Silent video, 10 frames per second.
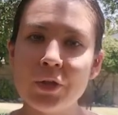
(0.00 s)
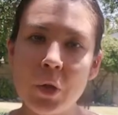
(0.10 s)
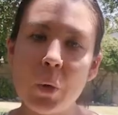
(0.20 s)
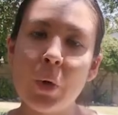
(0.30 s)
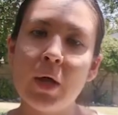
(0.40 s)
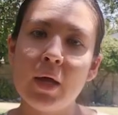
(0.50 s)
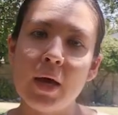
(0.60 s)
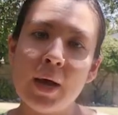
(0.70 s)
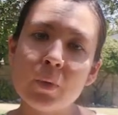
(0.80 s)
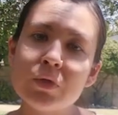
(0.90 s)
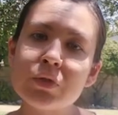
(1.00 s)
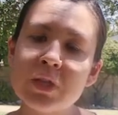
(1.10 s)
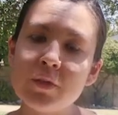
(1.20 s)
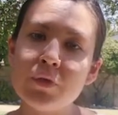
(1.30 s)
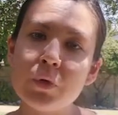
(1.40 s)
No, I want to
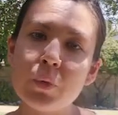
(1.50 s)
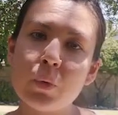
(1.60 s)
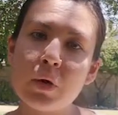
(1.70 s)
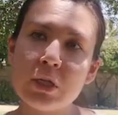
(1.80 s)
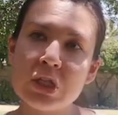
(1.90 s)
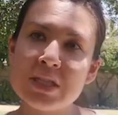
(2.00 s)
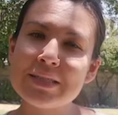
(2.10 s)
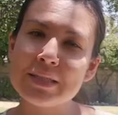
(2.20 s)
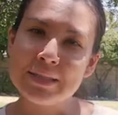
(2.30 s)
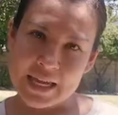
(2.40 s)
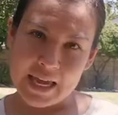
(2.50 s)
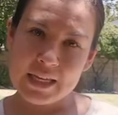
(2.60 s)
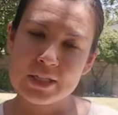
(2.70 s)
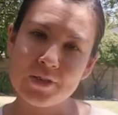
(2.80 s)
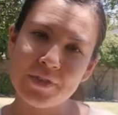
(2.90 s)
give you just a
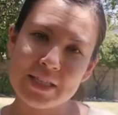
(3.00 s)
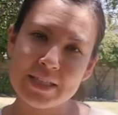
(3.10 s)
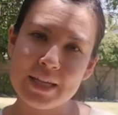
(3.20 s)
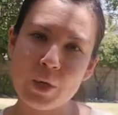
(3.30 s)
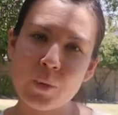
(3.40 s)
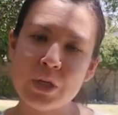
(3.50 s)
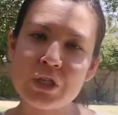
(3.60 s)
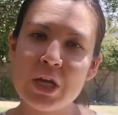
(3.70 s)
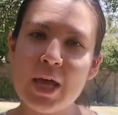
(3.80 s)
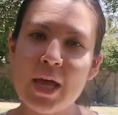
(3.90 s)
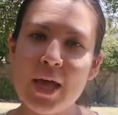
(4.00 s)
taste of this language